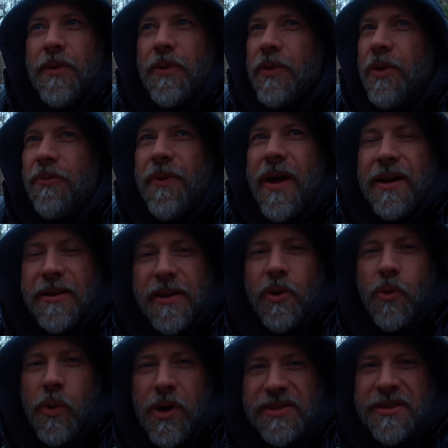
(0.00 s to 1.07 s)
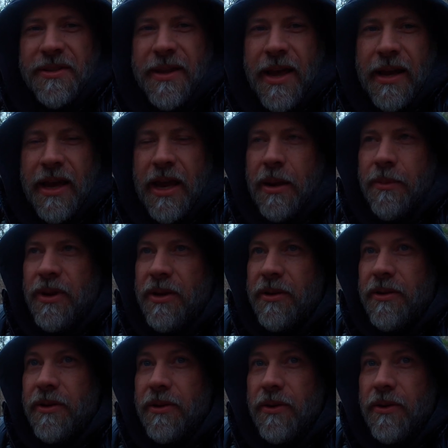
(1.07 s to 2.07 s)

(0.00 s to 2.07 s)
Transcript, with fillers: the fact that it wasn't that gamey